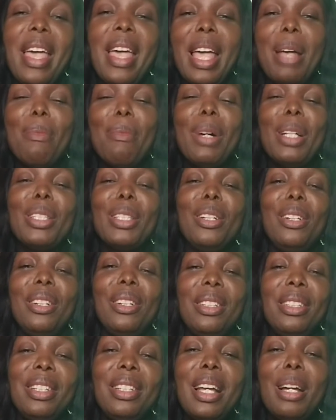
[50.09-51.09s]

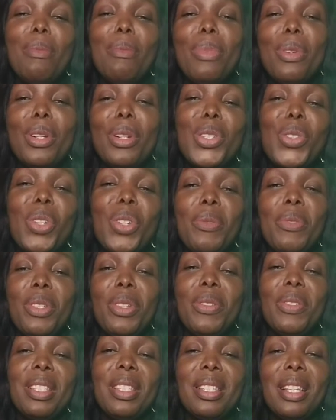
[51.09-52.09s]
Hematology and Blood
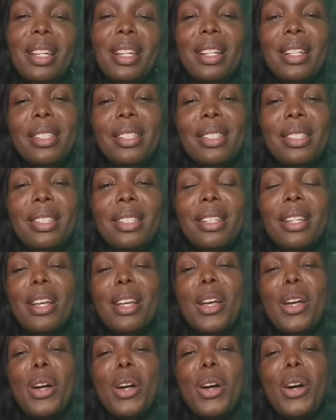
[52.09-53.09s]
Transfusion Science,
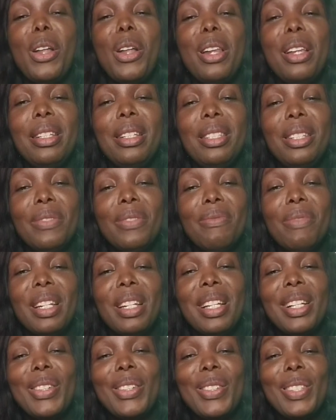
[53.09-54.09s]
College of
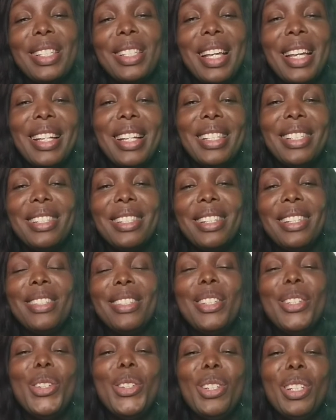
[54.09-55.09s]
Medical
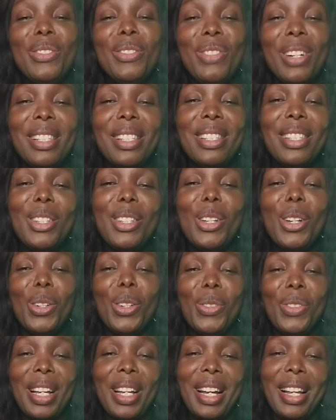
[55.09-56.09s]
Sciences, University of
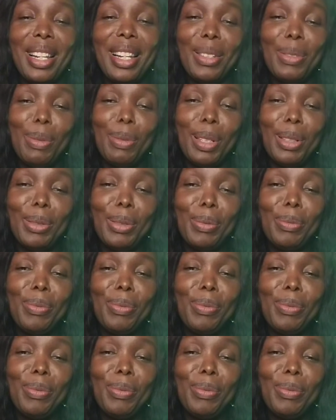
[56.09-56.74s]
Calabar.